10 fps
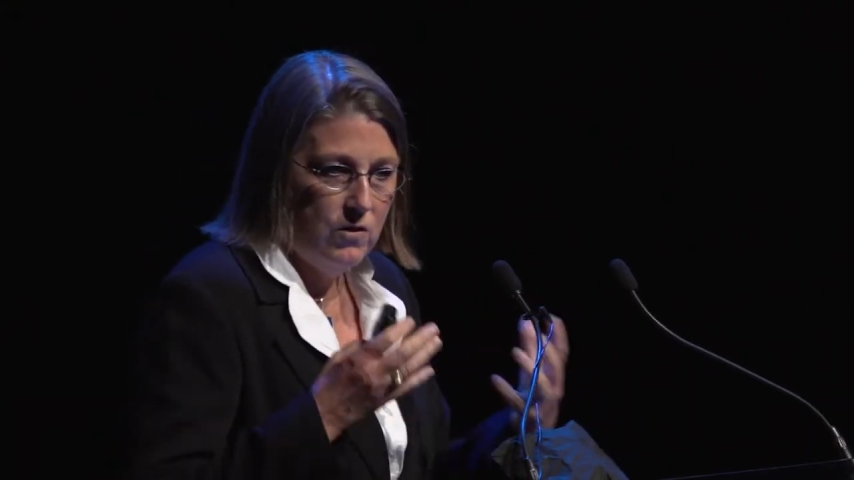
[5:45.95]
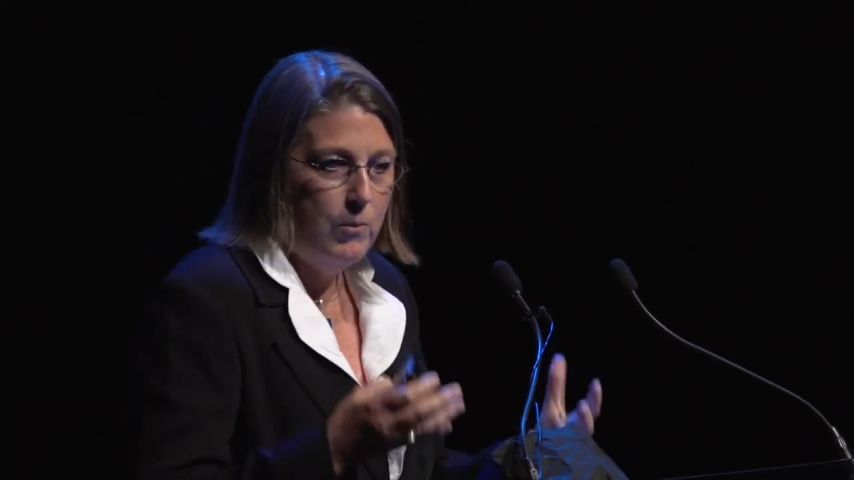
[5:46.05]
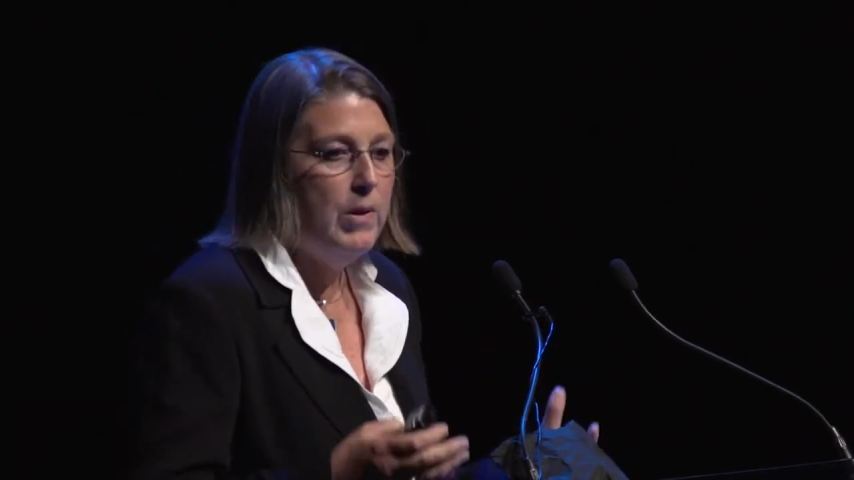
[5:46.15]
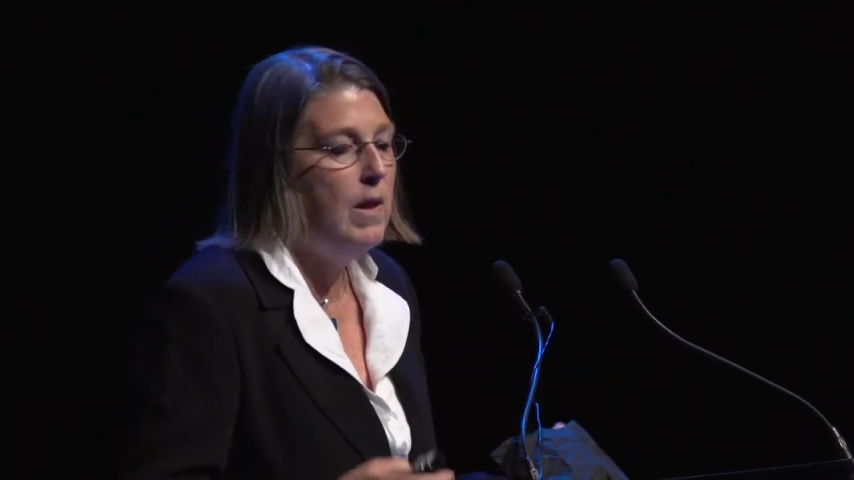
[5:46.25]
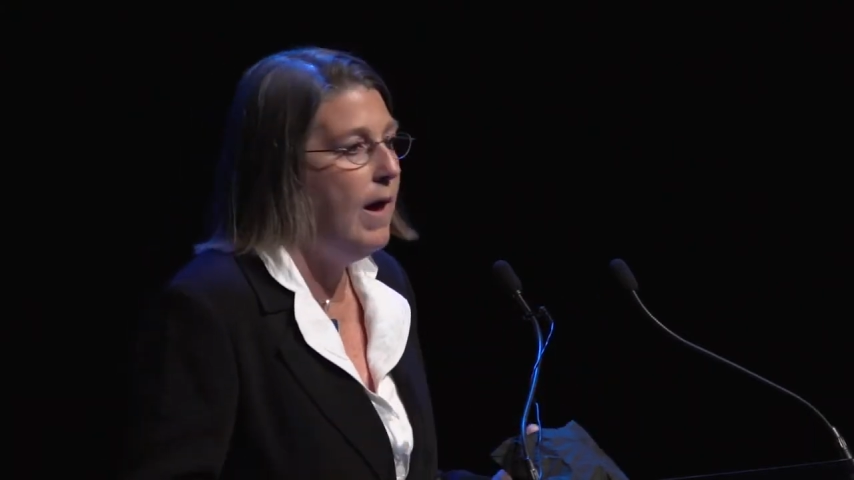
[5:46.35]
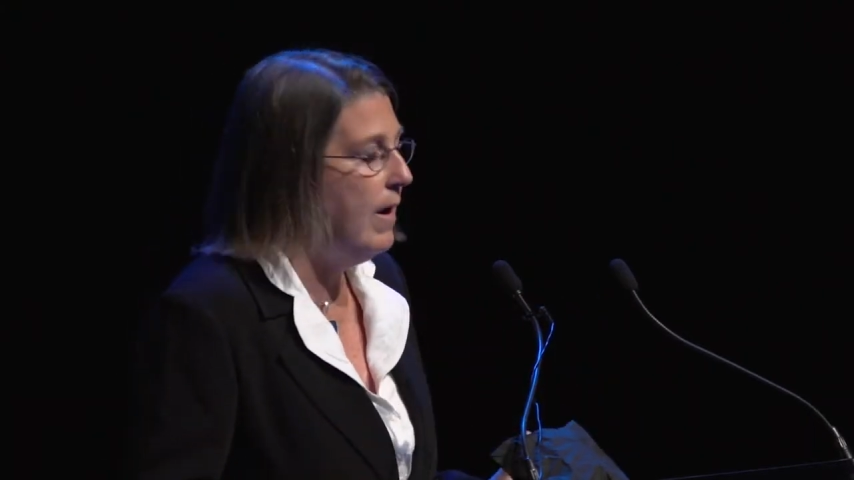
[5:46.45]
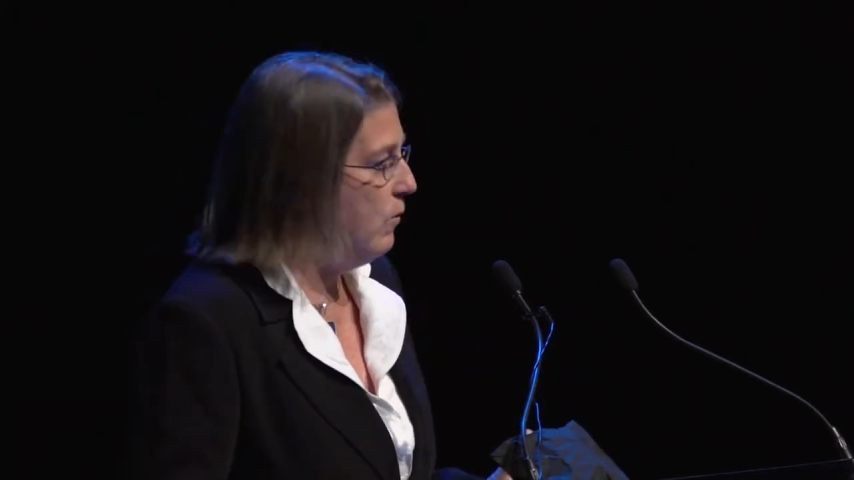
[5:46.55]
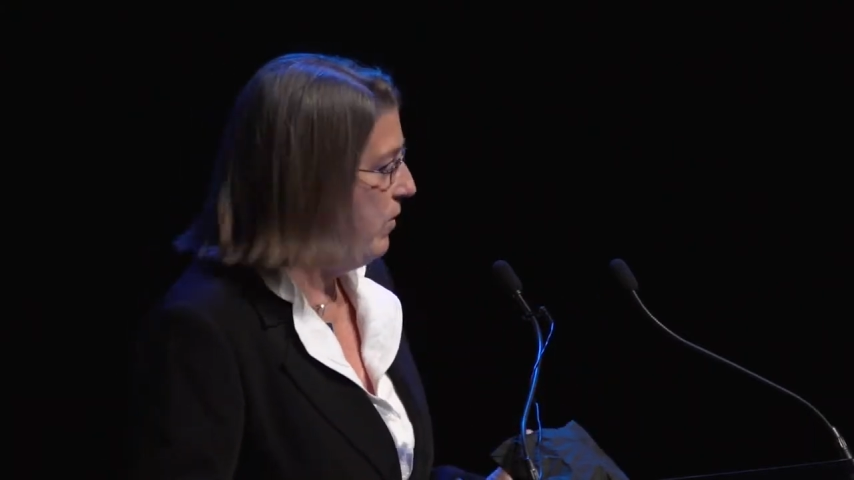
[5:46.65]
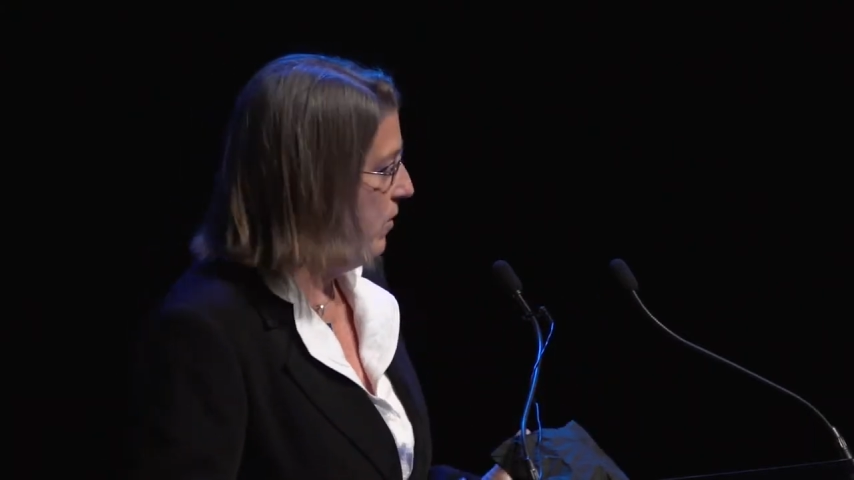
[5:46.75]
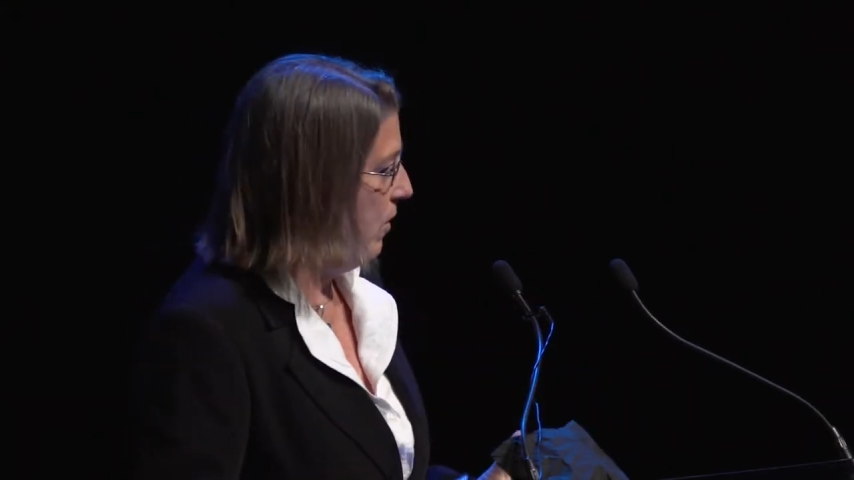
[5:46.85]
comply
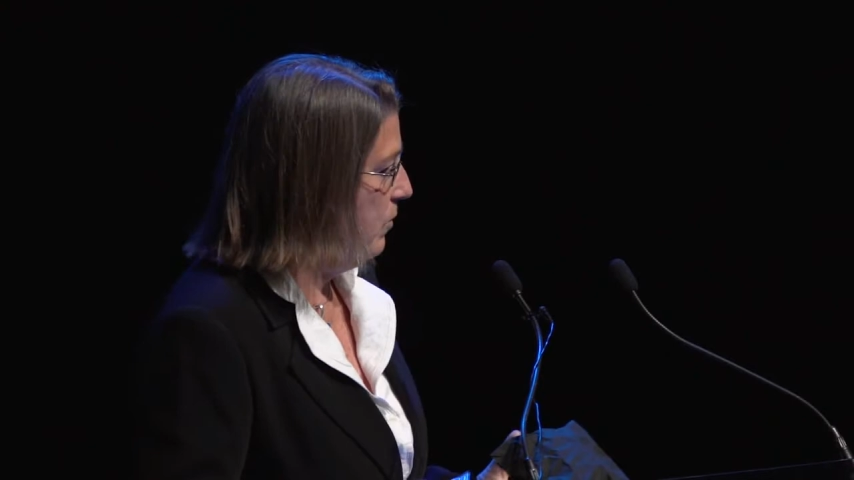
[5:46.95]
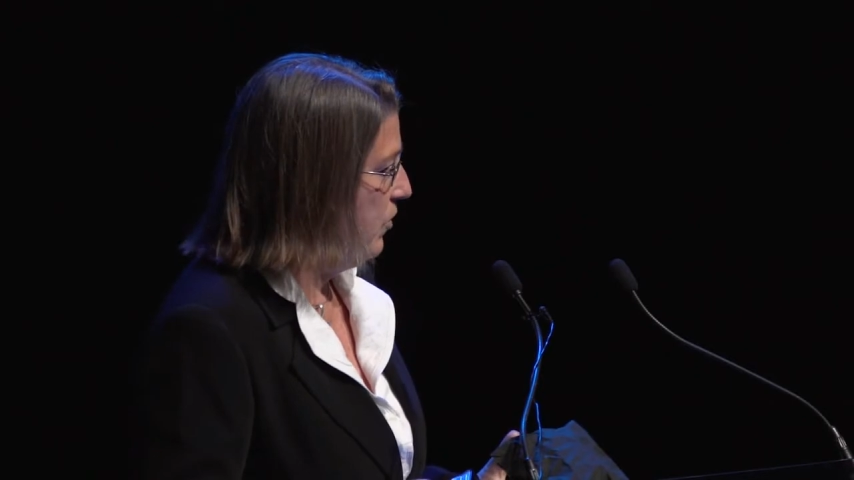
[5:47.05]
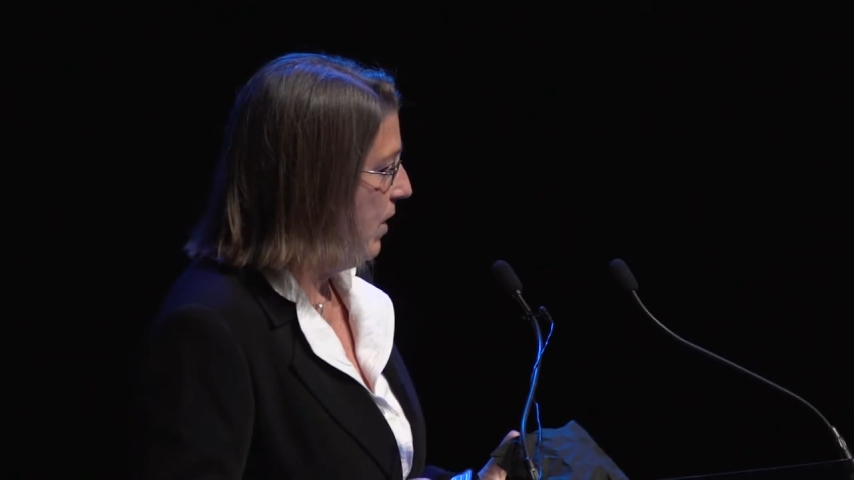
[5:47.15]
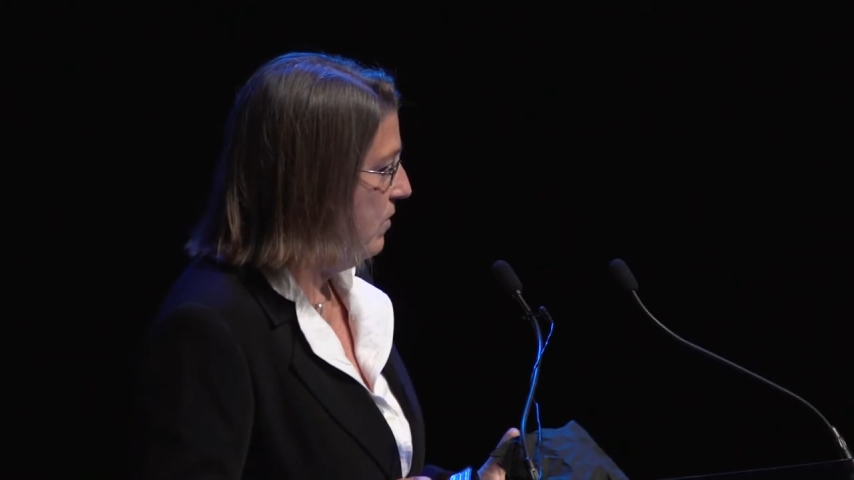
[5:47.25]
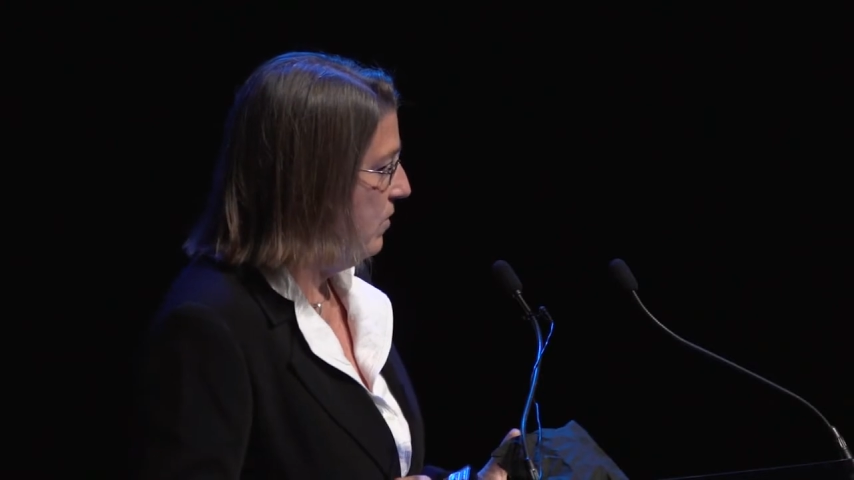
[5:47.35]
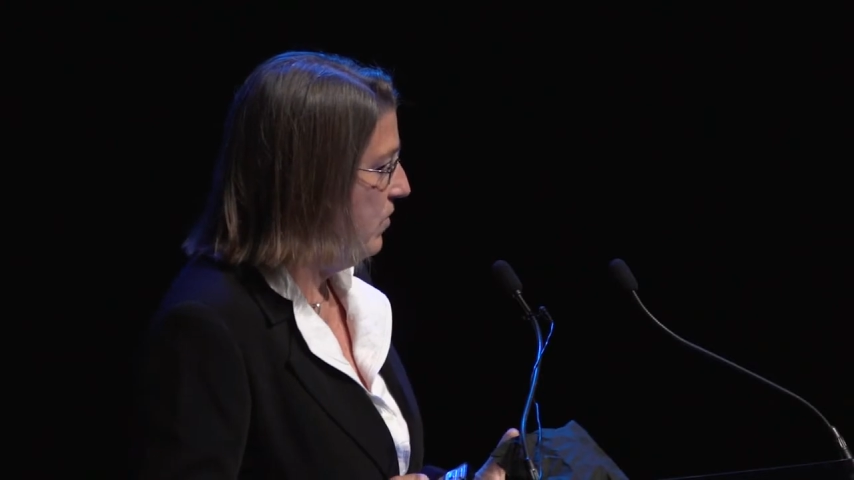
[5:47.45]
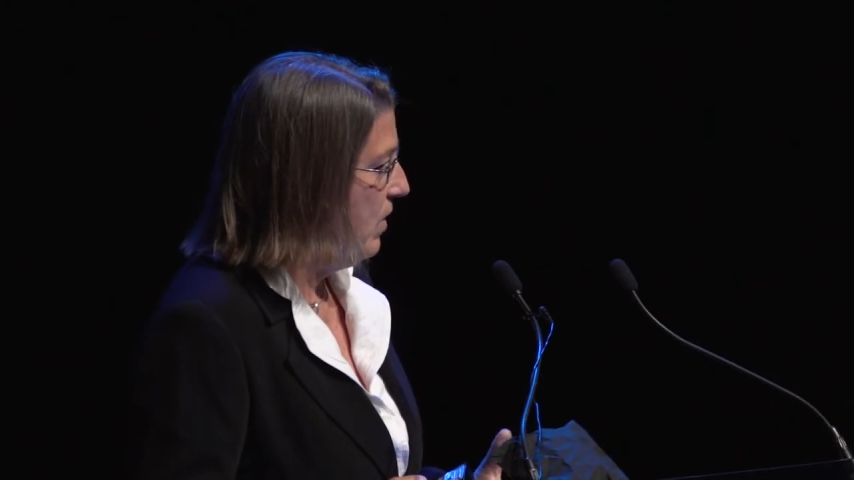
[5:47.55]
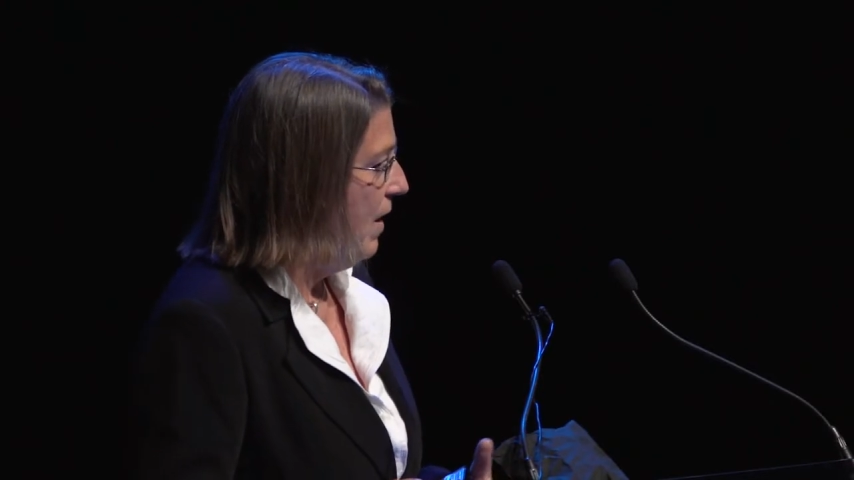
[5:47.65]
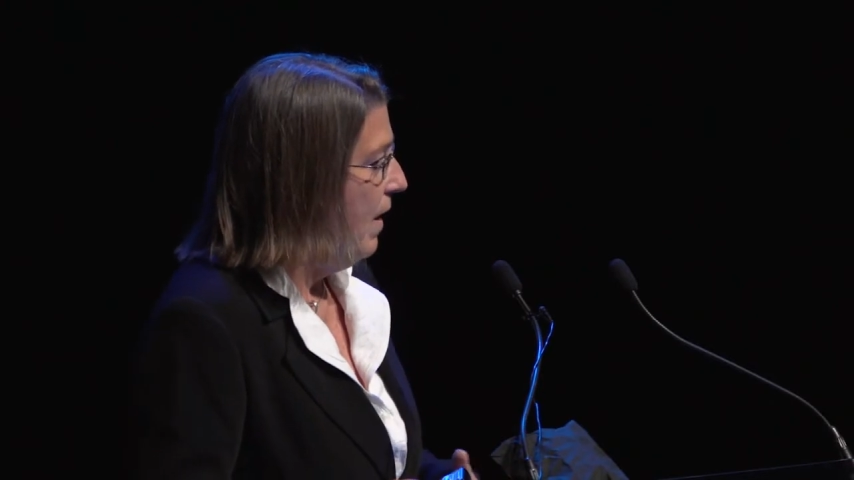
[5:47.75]
with our objectives,